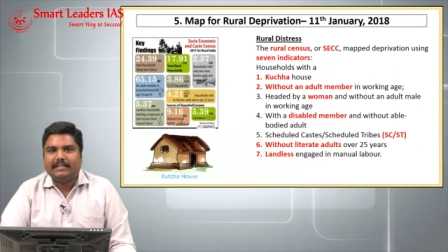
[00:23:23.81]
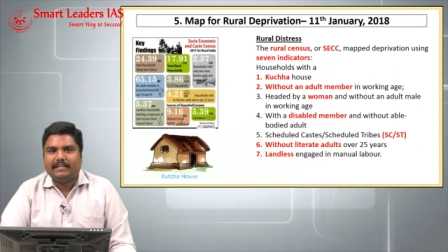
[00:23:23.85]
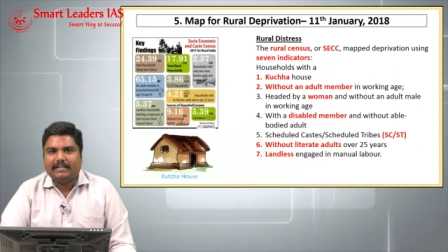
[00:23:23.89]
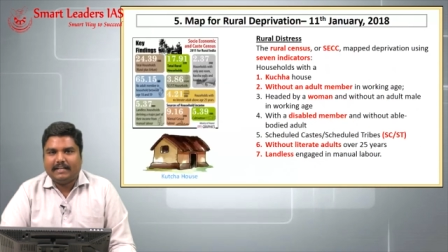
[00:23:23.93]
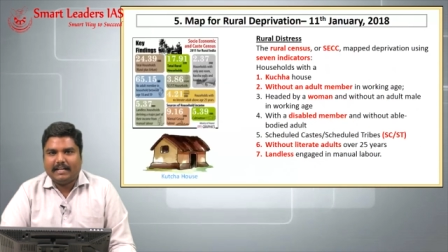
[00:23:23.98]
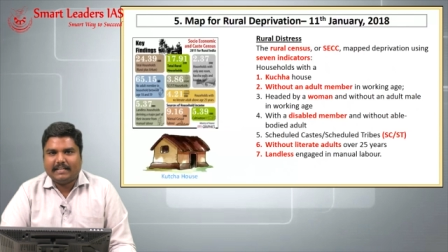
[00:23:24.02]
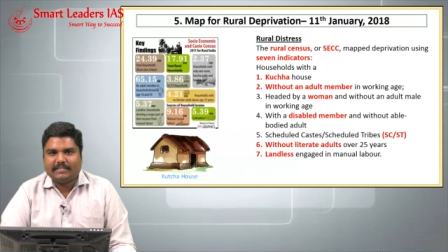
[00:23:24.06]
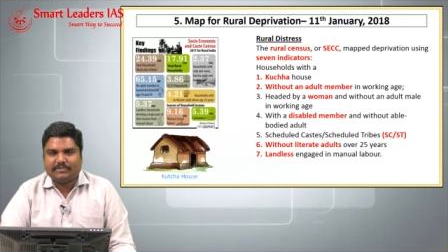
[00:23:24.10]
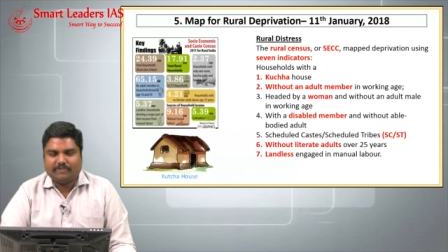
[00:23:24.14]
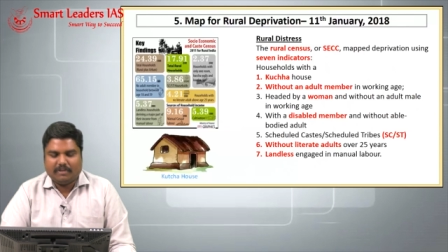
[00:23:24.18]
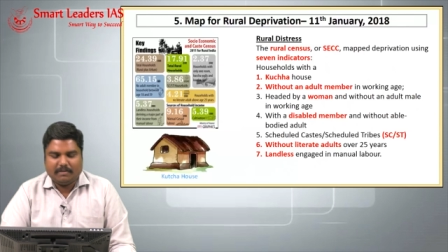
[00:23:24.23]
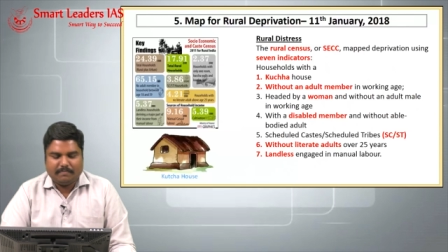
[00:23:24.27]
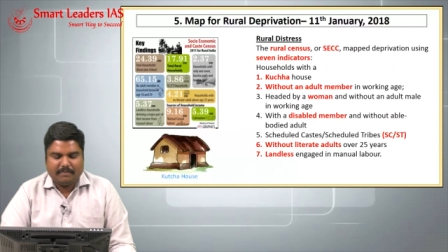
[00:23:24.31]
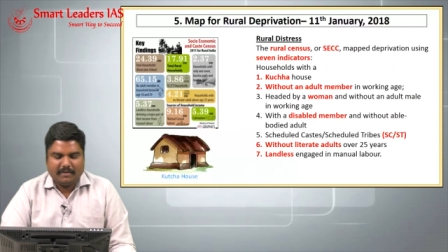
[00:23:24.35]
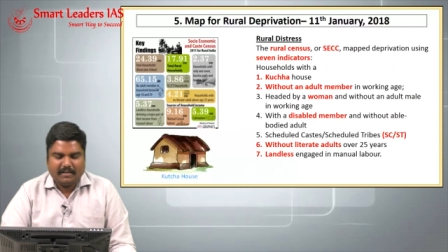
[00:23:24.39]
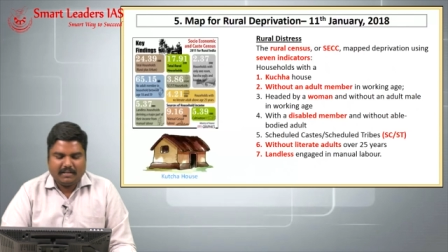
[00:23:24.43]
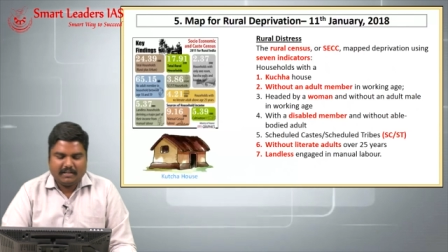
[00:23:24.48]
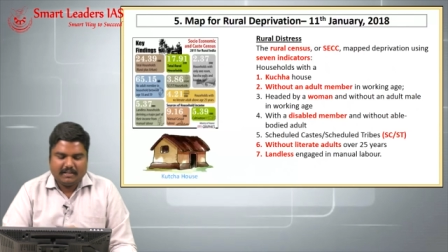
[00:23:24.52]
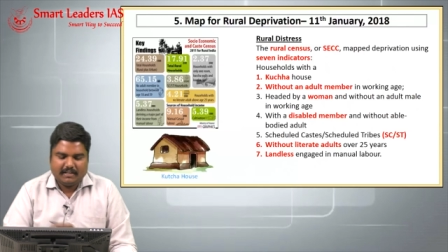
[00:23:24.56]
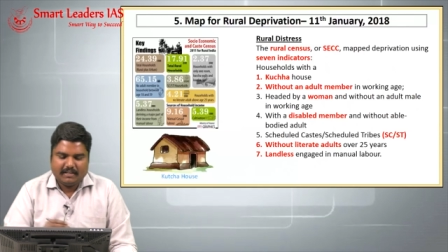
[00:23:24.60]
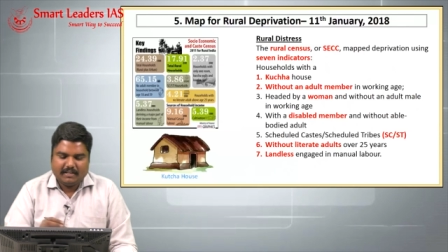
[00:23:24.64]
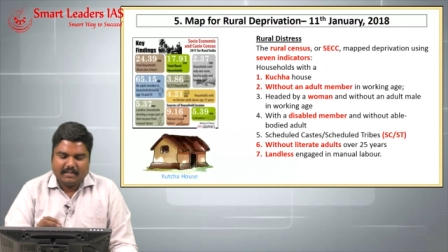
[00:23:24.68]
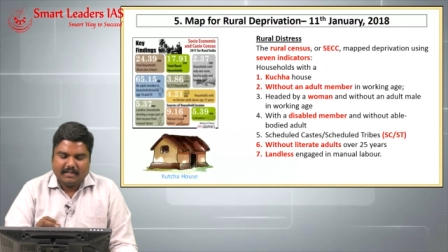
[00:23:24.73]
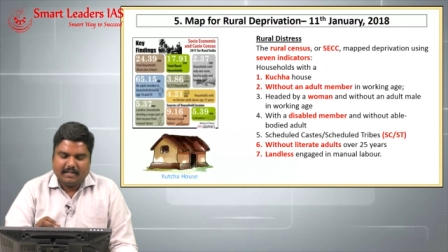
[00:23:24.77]
Next topic,
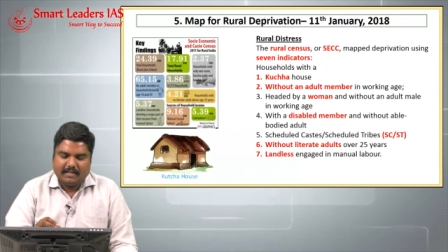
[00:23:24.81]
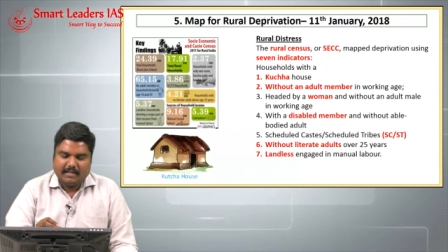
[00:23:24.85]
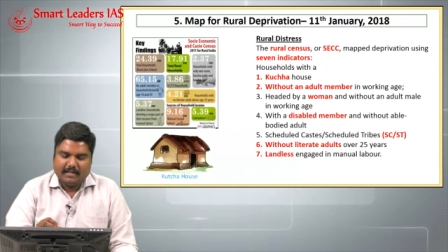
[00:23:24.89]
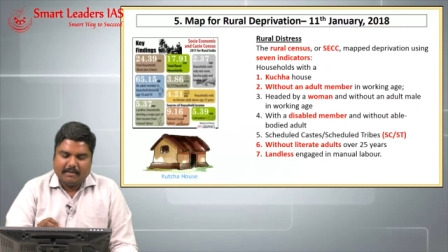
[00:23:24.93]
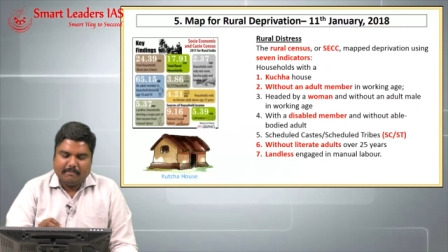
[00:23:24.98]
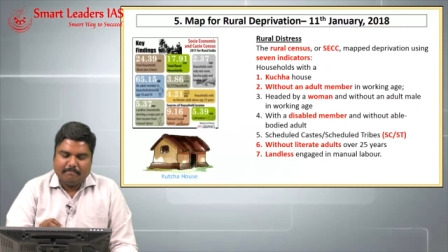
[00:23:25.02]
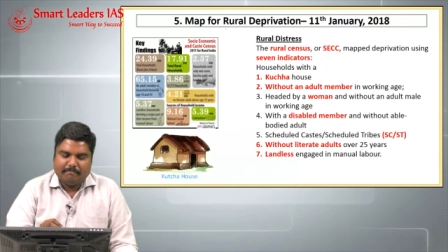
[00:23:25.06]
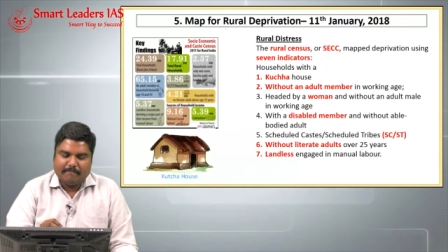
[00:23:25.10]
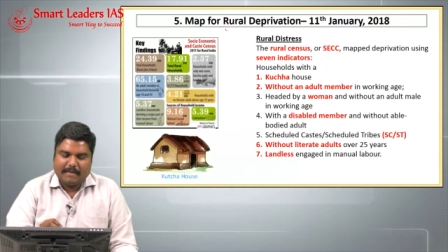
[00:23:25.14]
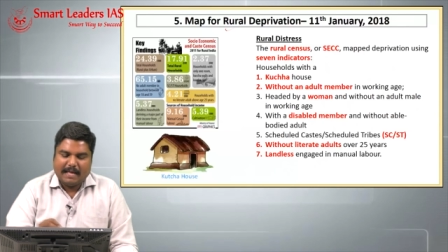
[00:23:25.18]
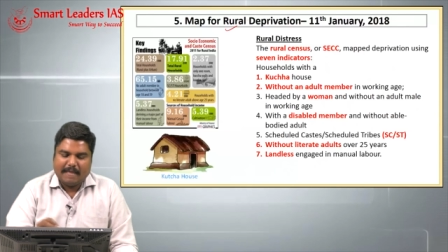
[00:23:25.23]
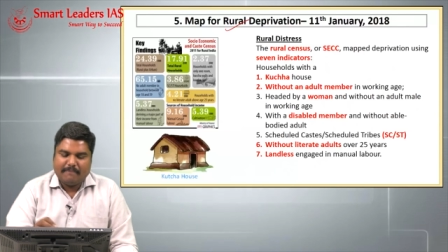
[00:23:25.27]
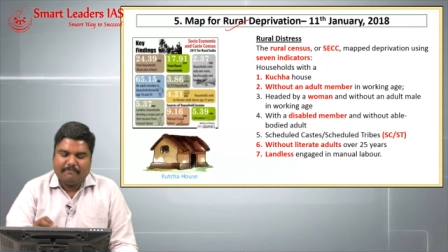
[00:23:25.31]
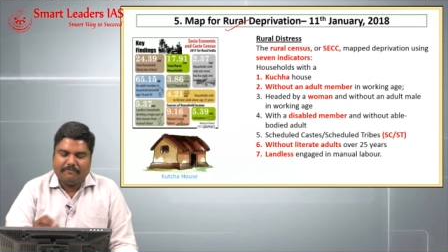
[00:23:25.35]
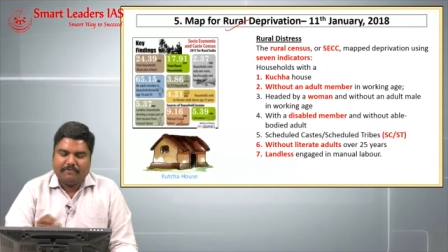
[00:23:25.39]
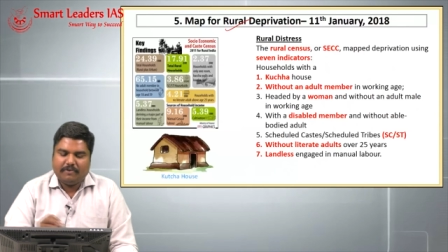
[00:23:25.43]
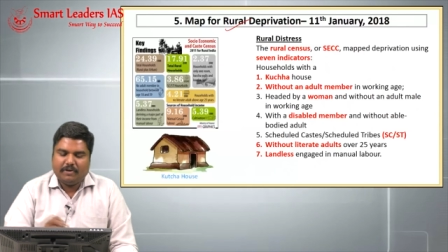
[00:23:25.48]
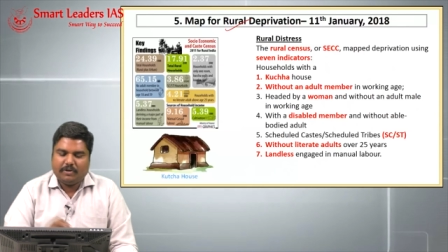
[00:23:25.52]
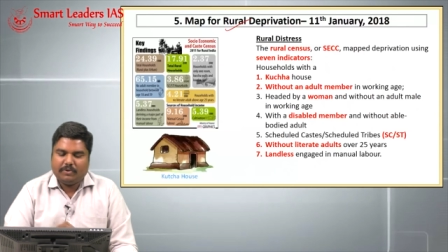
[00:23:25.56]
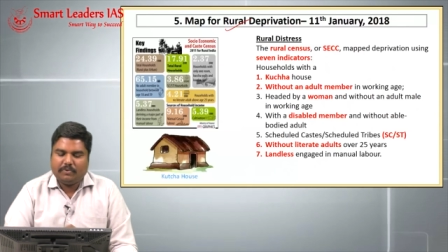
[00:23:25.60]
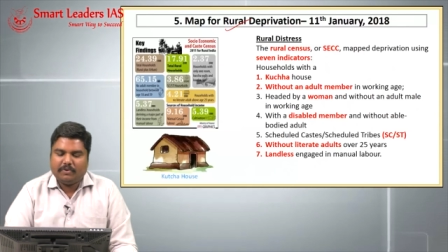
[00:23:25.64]
map for